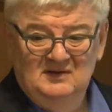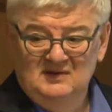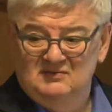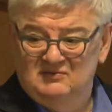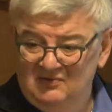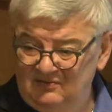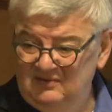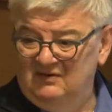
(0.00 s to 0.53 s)

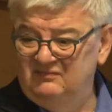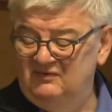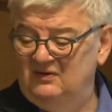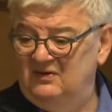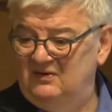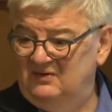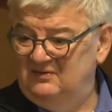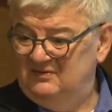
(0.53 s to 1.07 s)
Rule of
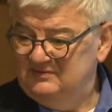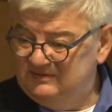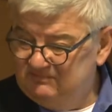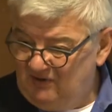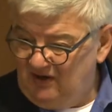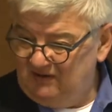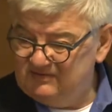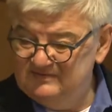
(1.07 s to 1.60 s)
law,
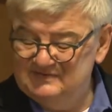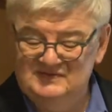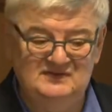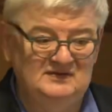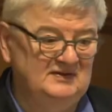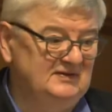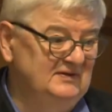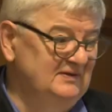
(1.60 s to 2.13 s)

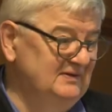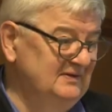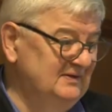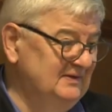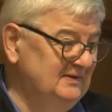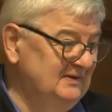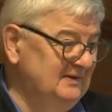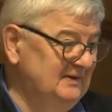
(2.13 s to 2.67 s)
democracy,
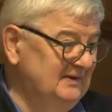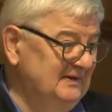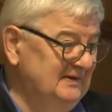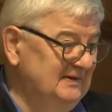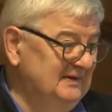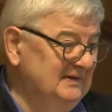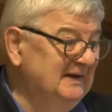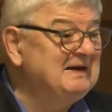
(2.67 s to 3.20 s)

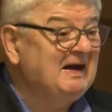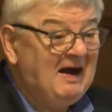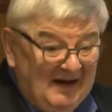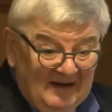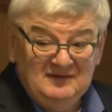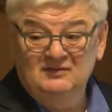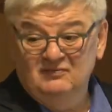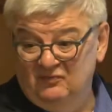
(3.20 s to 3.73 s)
a
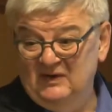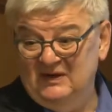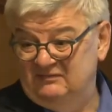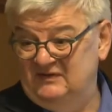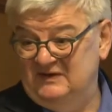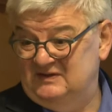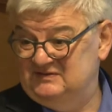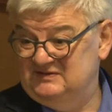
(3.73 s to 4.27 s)
kind of
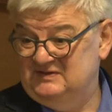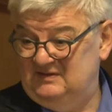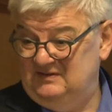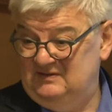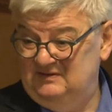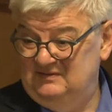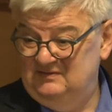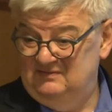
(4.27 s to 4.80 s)
welfare
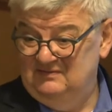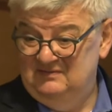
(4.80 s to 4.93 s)
state.